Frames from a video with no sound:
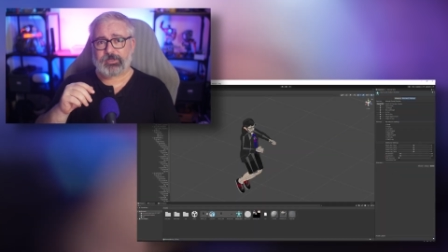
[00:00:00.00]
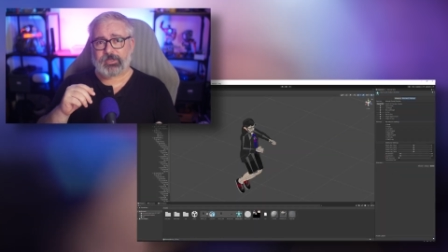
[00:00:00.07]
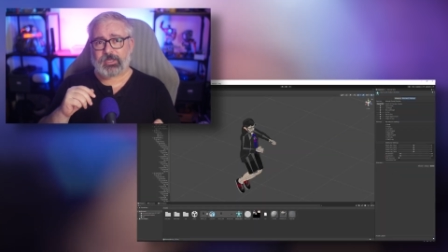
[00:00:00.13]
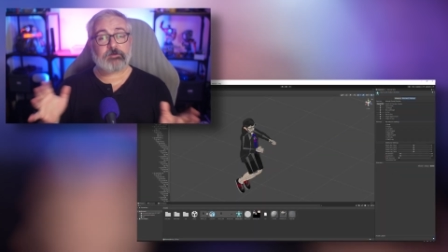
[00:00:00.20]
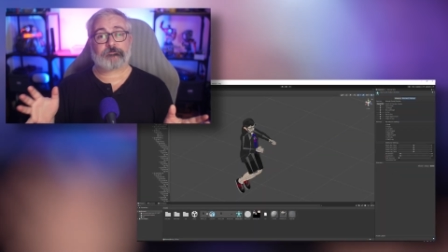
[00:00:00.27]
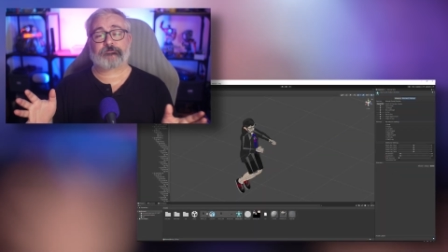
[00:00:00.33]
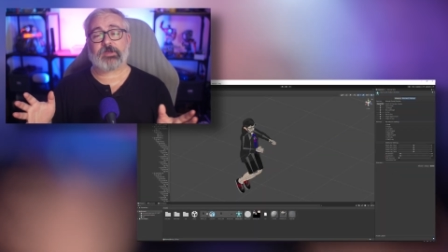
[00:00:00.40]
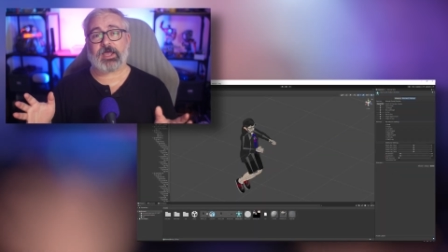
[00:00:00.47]

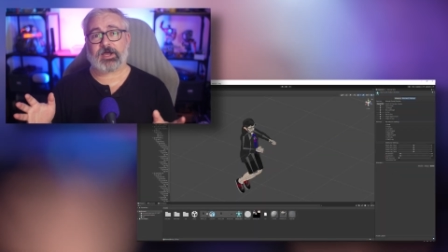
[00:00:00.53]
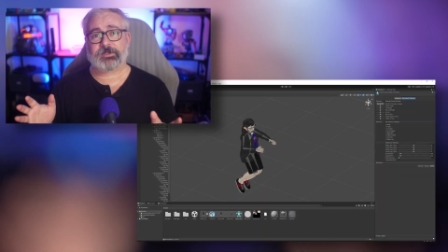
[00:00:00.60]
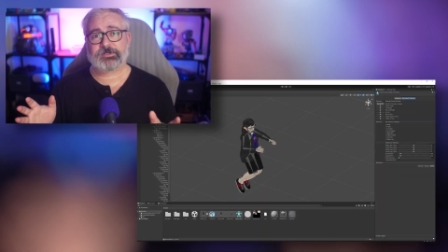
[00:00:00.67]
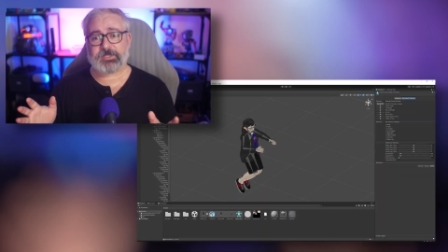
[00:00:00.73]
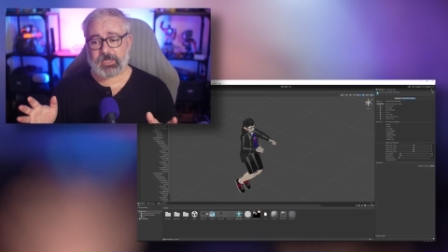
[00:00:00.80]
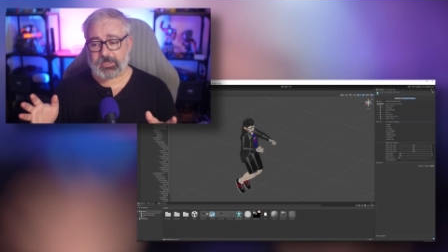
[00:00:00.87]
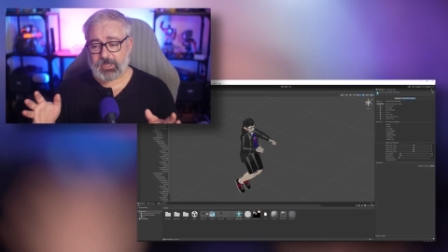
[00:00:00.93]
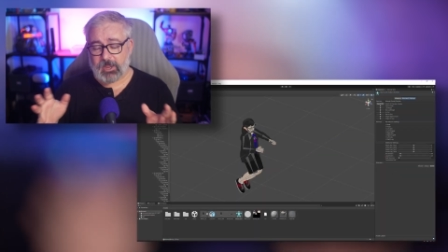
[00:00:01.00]
I have
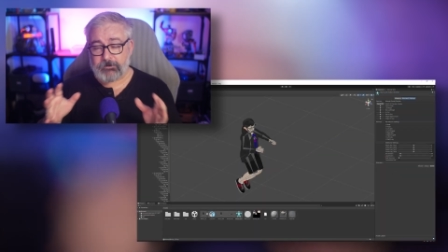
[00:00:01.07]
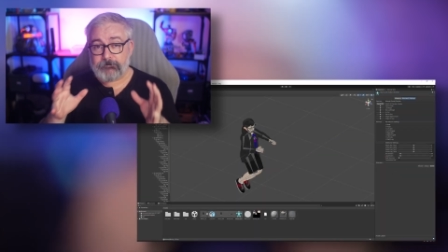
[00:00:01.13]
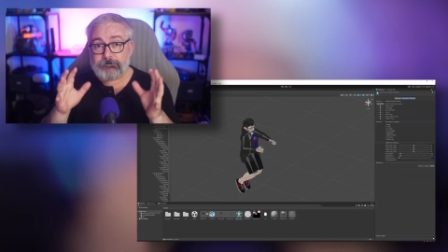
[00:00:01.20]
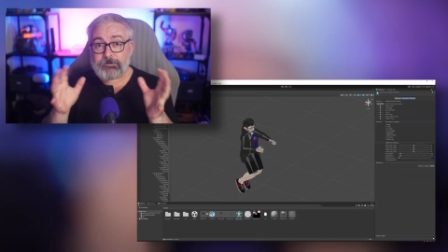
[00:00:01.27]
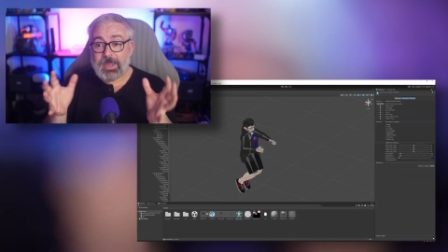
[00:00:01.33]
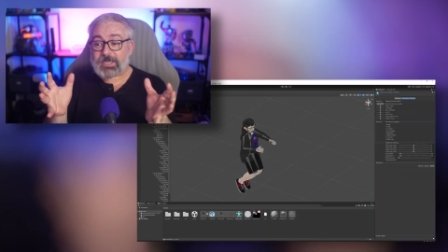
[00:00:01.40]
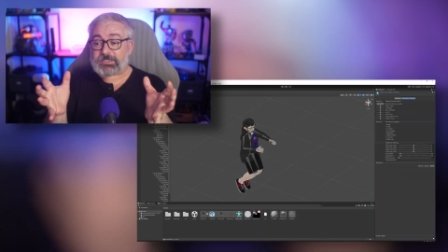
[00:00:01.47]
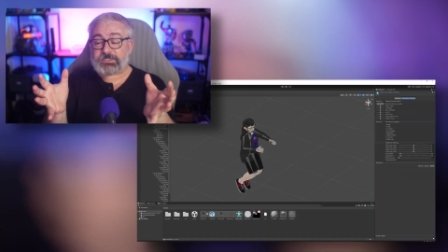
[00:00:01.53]
found a
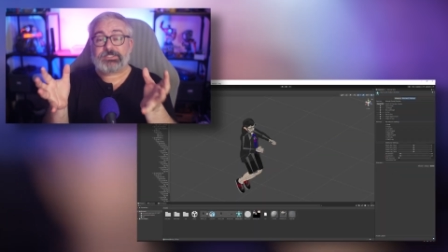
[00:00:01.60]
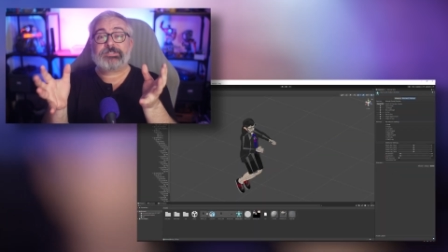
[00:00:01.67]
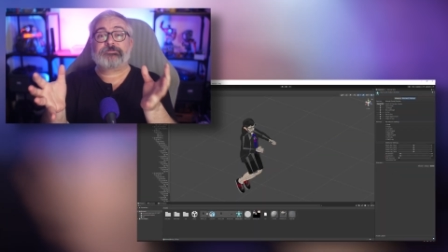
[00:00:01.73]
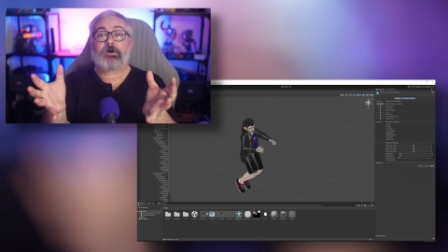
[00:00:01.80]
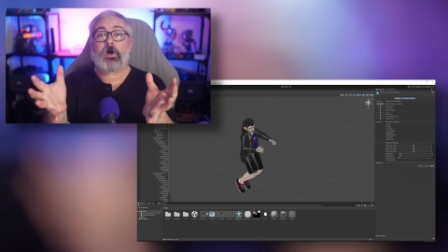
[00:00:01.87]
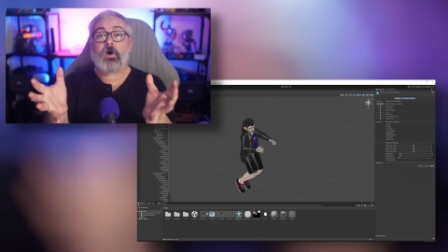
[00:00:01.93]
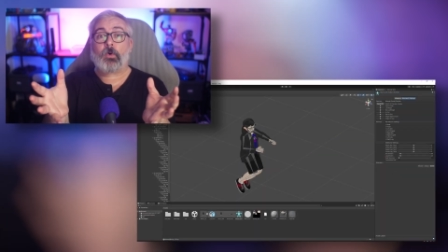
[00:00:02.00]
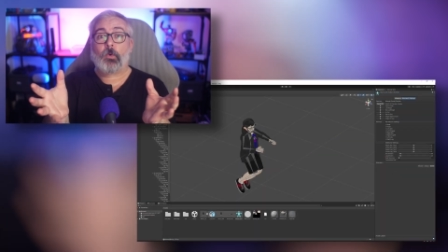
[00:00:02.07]
massive